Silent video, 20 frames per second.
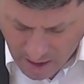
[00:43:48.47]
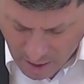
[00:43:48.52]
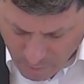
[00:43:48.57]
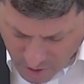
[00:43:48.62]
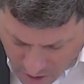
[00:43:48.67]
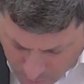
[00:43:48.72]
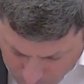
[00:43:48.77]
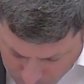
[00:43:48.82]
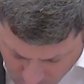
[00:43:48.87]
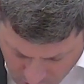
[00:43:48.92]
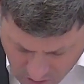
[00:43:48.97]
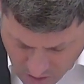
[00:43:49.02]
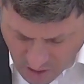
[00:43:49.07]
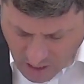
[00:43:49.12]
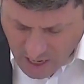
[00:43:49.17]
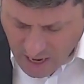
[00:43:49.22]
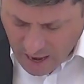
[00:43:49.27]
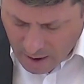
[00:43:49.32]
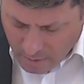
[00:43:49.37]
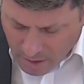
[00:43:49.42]
I'm gonna put,
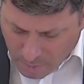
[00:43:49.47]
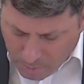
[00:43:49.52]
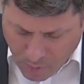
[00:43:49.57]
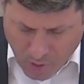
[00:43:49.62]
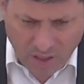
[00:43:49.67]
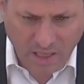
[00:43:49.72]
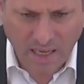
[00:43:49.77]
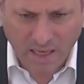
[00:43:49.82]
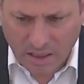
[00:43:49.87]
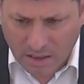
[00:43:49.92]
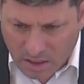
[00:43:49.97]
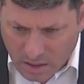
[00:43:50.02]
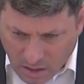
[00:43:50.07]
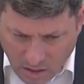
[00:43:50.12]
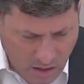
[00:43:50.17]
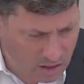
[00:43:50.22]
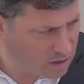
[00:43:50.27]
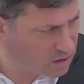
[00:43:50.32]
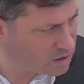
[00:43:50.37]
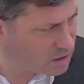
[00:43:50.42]
I'm gonna put like a
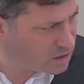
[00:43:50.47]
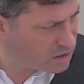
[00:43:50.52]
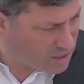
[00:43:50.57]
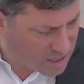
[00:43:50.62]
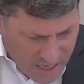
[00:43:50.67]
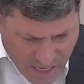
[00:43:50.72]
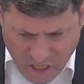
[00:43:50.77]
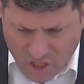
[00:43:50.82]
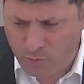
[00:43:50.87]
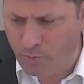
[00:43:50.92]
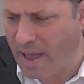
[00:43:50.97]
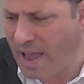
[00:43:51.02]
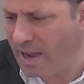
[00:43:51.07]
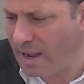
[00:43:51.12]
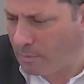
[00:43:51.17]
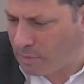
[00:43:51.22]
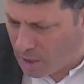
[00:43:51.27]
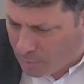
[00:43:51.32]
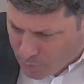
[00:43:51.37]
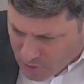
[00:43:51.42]
little the hinge back.
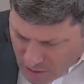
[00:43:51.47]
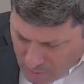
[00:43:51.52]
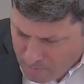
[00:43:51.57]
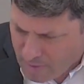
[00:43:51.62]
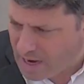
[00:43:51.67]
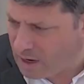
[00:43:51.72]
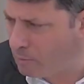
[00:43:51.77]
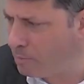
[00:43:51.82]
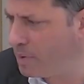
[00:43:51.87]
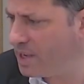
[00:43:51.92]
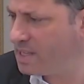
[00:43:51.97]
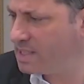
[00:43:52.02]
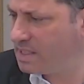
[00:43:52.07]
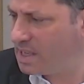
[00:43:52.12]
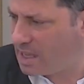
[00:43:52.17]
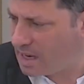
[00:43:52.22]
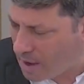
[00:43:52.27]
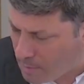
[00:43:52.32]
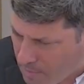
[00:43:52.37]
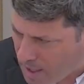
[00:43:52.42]
I'm gonna put the metal piece
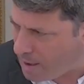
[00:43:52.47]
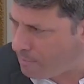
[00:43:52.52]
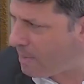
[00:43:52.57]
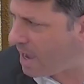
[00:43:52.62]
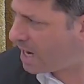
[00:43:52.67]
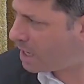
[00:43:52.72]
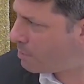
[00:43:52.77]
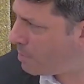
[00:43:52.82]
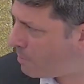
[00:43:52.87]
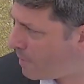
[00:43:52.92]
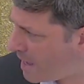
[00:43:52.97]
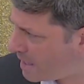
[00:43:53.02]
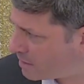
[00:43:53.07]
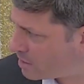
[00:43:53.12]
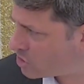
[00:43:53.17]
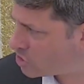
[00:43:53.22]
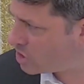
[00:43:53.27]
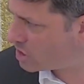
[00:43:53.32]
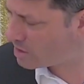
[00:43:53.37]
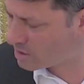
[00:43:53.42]
in. I'm I'm Makabeh
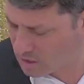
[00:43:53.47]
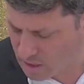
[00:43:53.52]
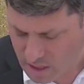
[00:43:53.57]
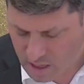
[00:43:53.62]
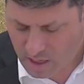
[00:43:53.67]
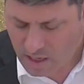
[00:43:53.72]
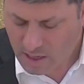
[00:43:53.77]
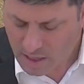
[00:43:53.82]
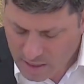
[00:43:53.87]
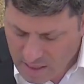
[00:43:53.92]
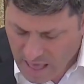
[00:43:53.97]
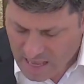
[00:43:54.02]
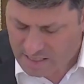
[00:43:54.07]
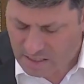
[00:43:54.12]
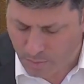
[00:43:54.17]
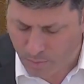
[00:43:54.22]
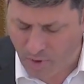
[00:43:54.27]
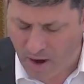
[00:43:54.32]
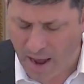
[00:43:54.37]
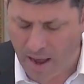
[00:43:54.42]
Patish it. That's
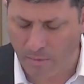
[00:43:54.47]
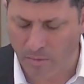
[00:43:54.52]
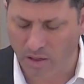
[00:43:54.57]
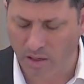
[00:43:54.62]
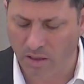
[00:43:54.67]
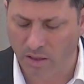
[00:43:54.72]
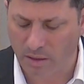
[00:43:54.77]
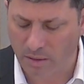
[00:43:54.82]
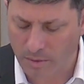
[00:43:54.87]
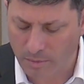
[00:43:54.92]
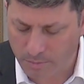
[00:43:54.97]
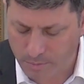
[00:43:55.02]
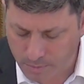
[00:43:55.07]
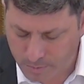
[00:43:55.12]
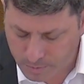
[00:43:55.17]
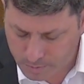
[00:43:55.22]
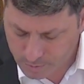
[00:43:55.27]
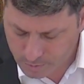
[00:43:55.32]
a problem.